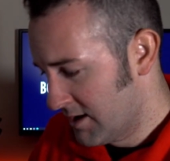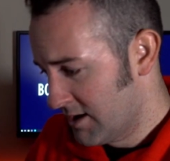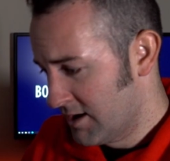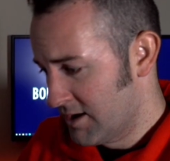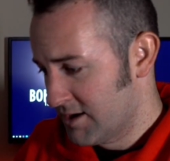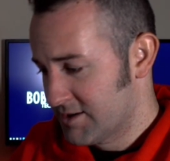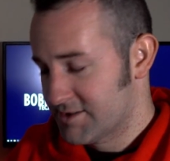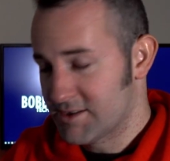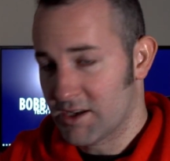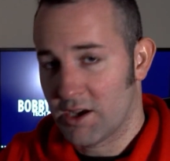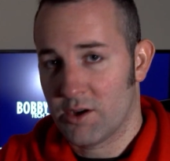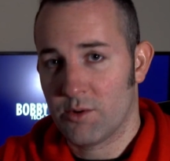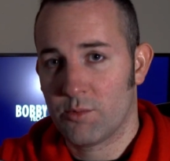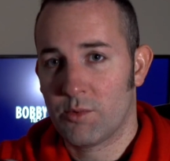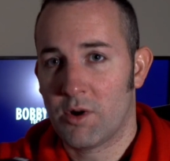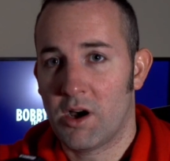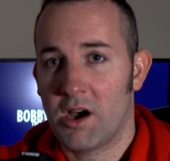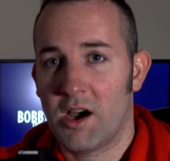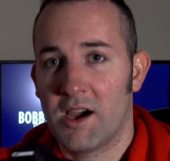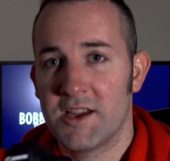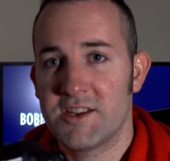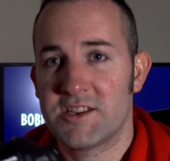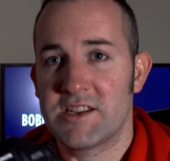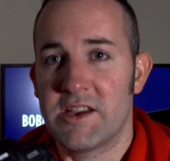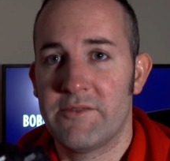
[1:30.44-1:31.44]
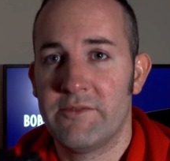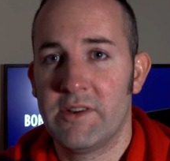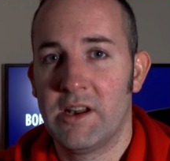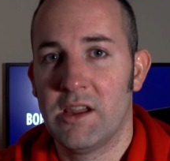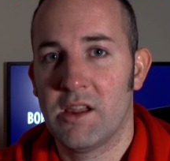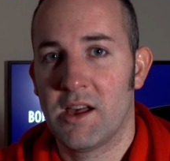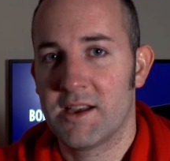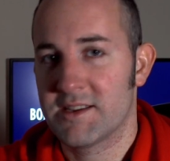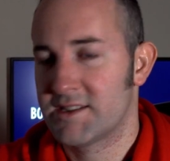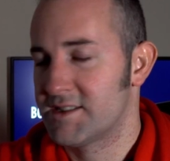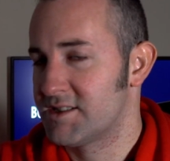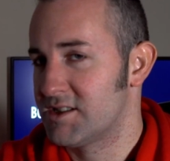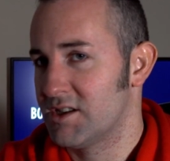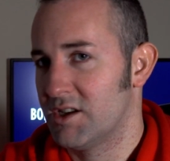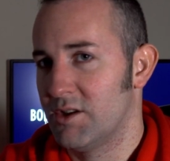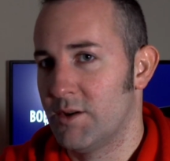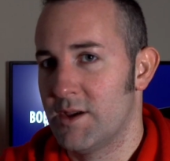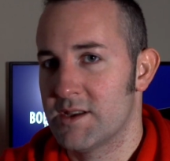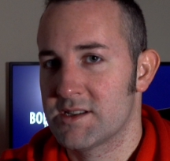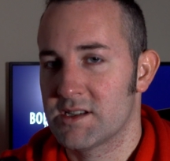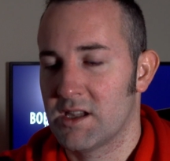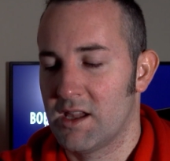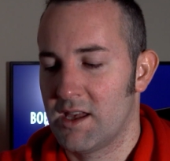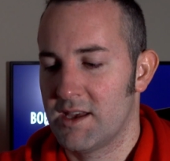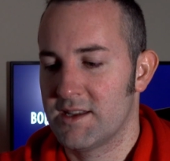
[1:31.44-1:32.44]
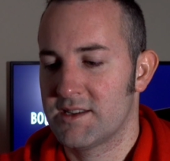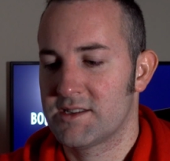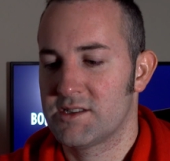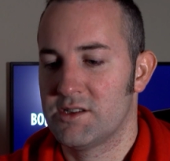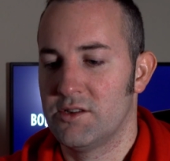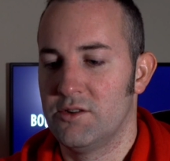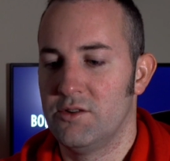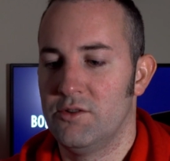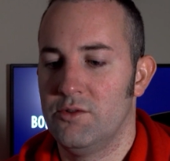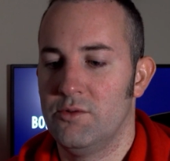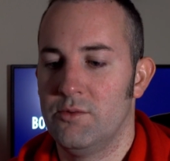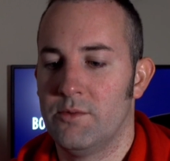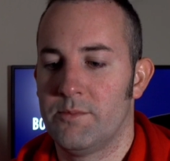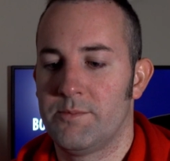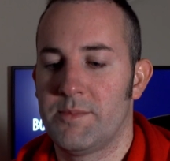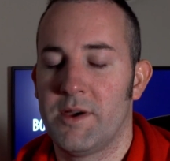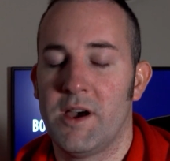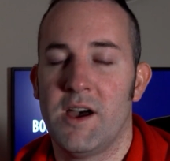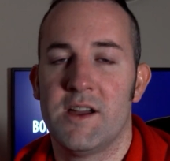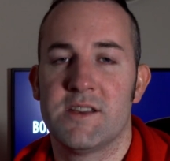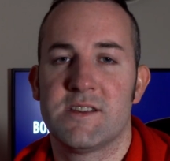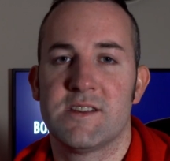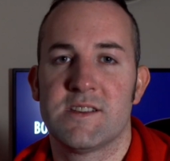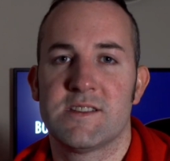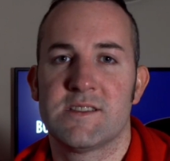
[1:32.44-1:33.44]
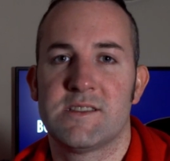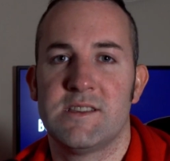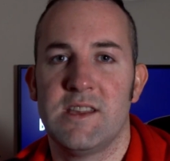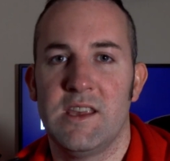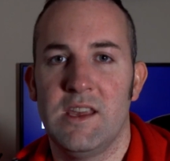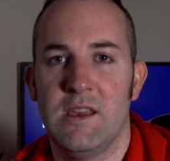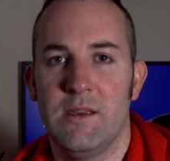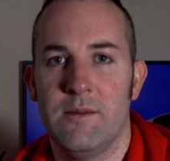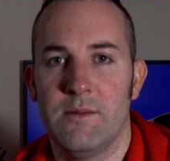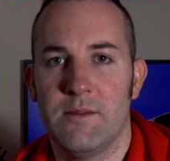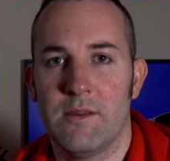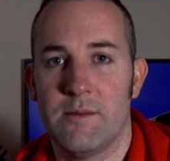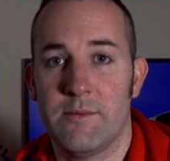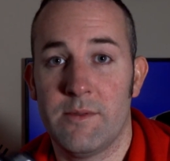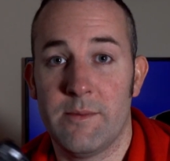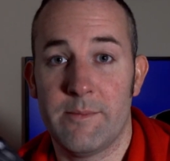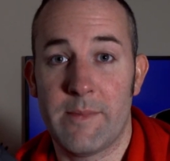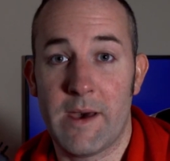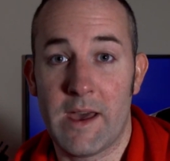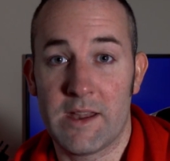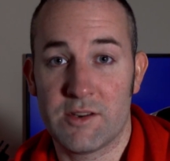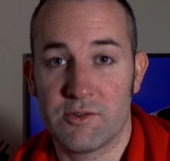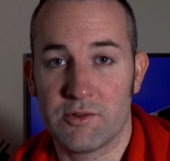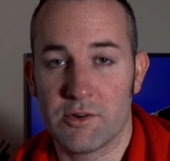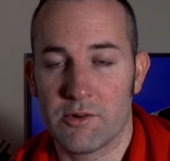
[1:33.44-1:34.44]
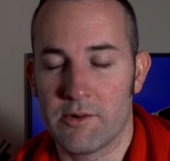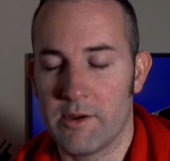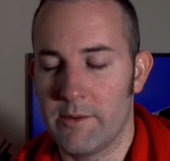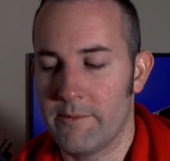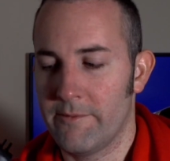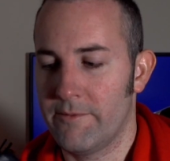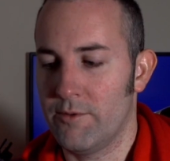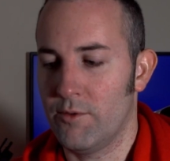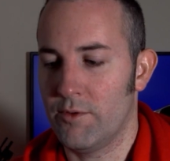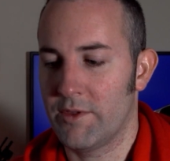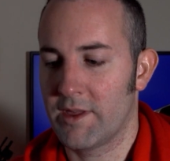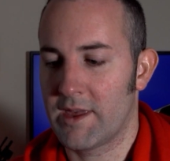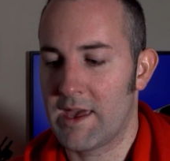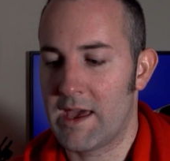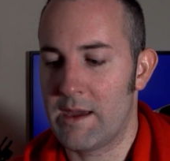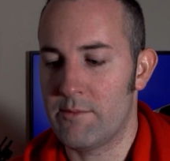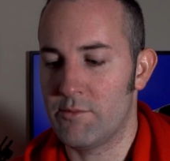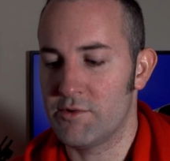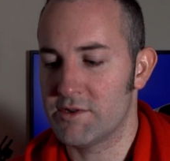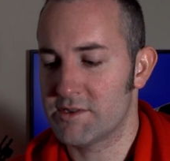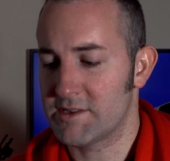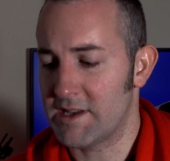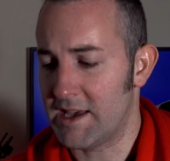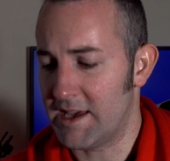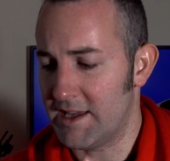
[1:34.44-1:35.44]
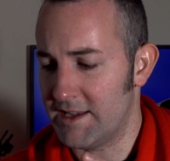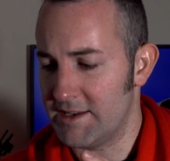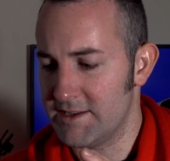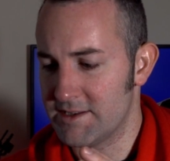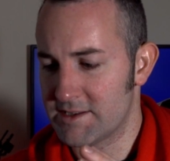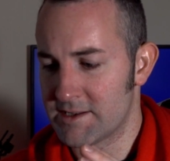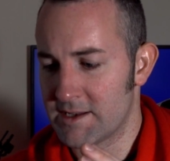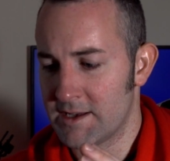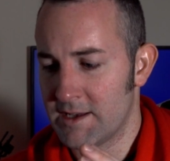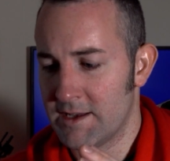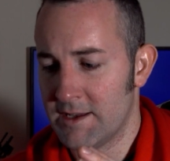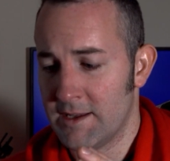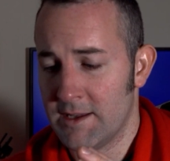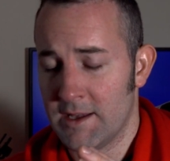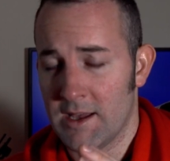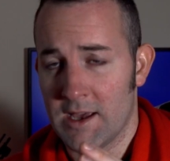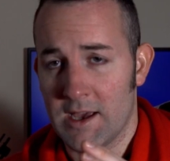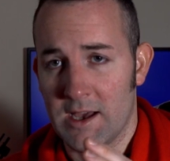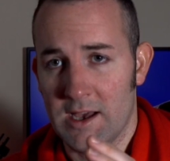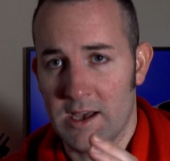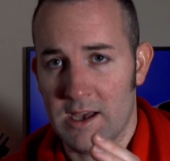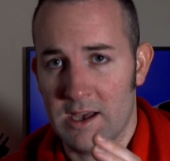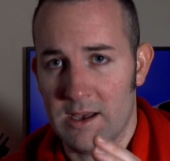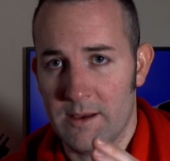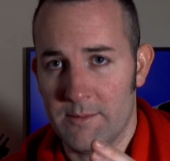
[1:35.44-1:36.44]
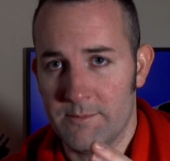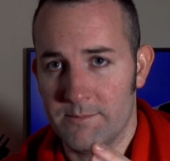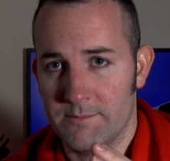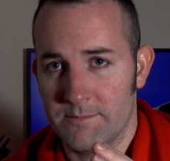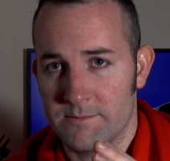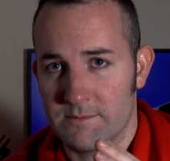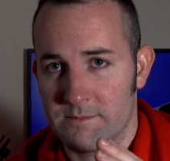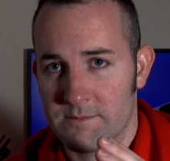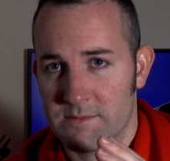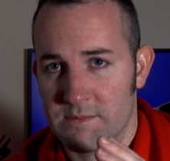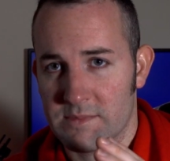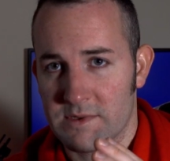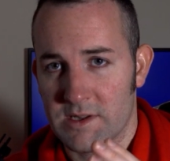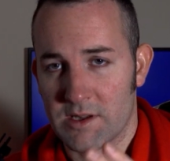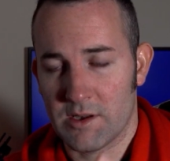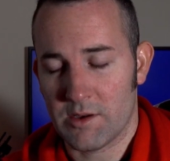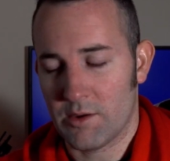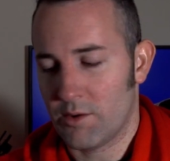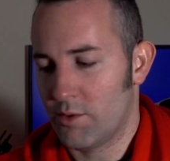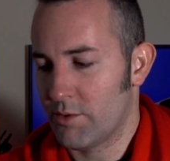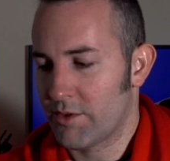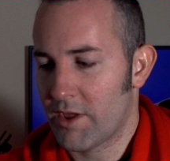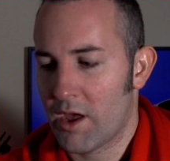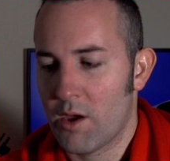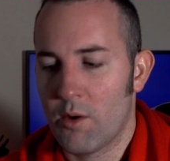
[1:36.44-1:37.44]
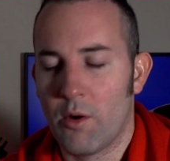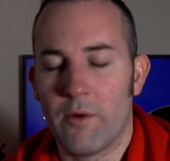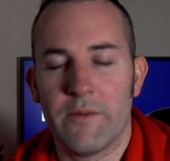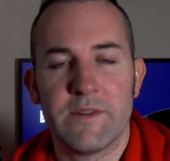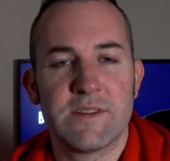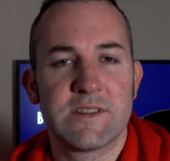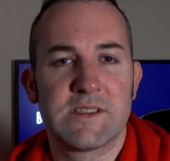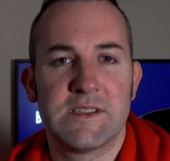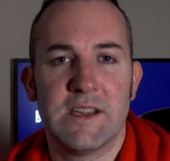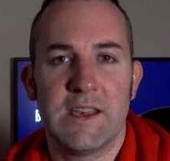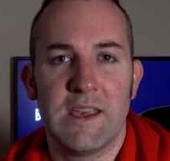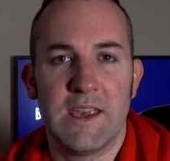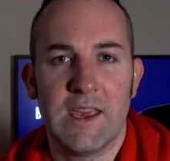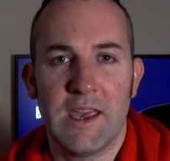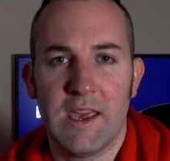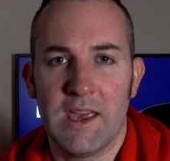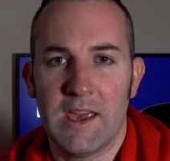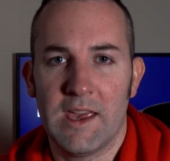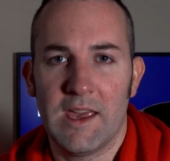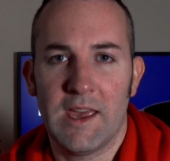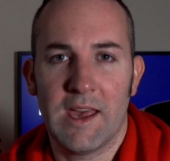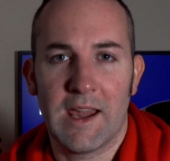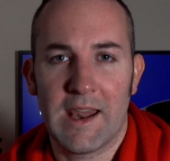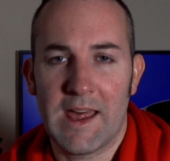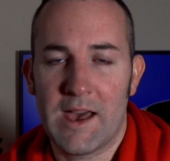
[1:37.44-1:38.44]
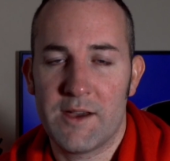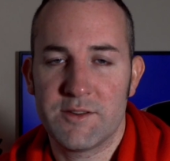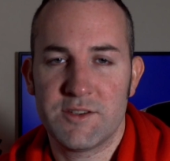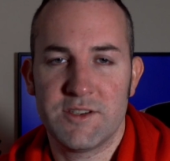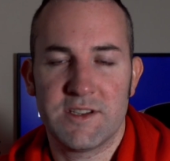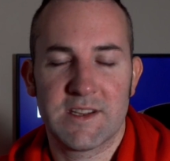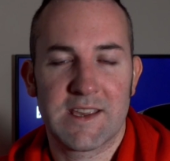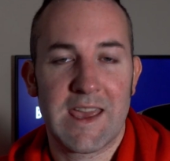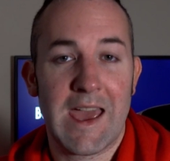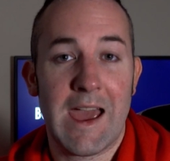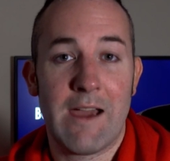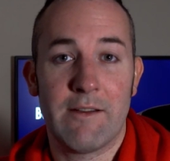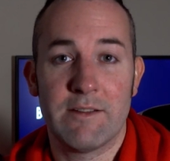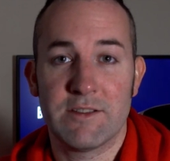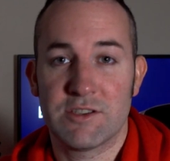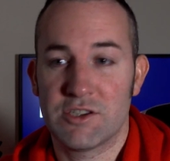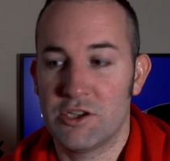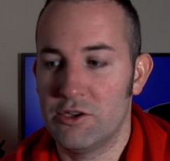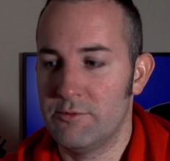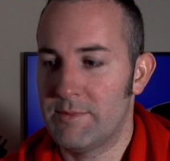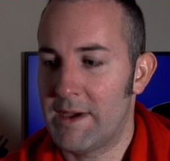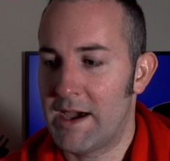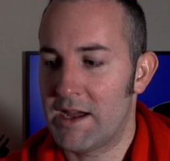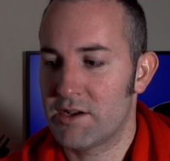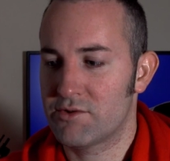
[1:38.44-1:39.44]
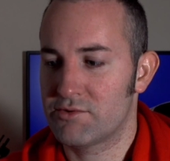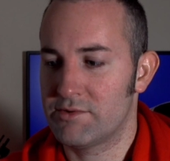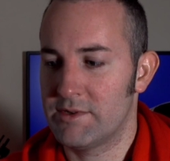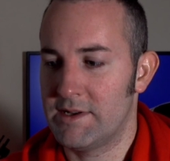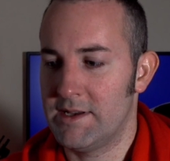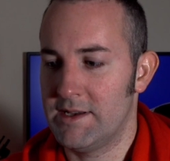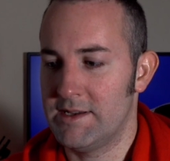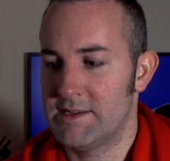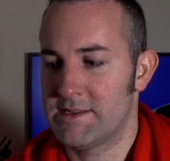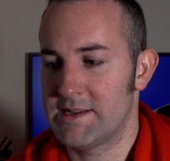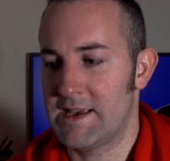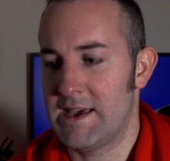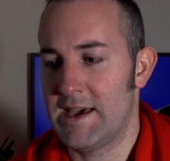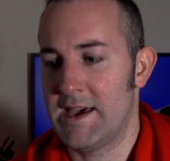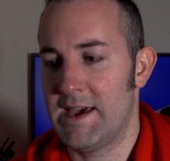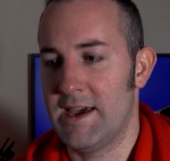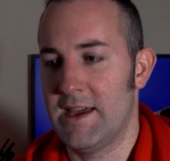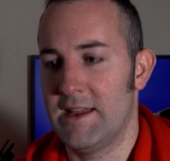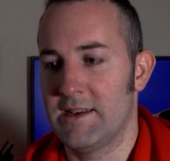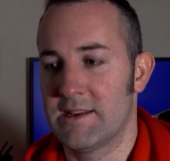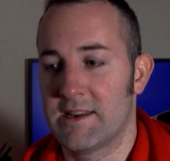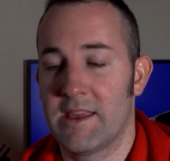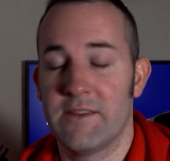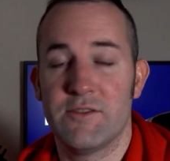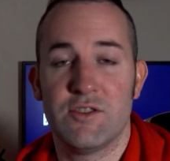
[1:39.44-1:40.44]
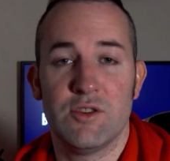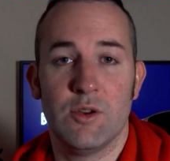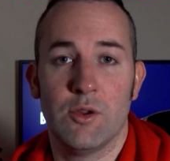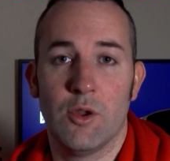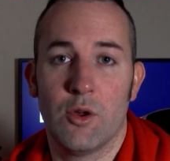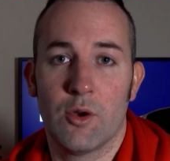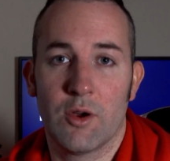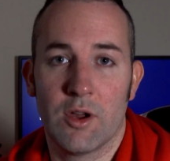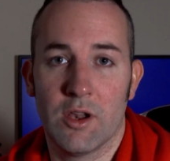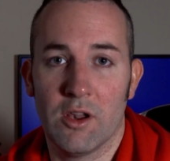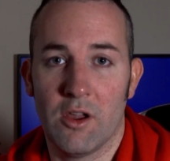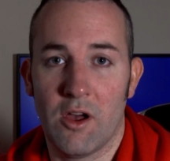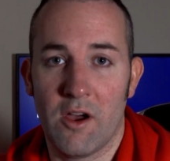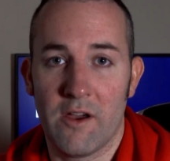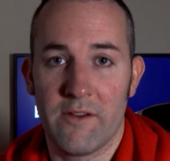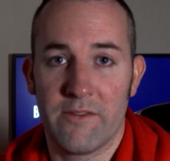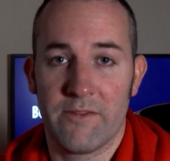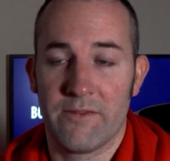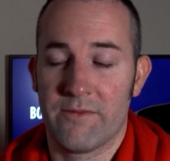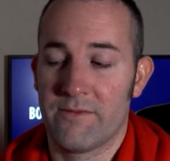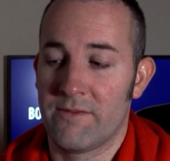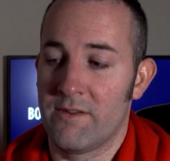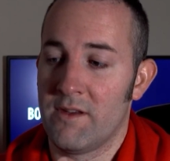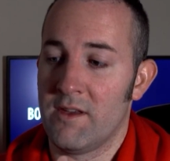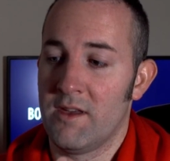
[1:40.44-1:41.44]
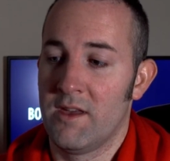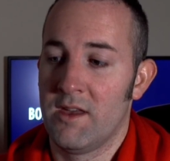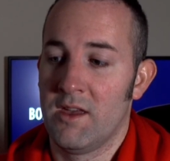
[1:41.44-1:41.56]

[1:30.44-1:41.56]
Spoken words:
So what I generally like to do is I like to purchase the battery grip for the cameras, and although obviously it allows you to carry two batteries and gives you a longer life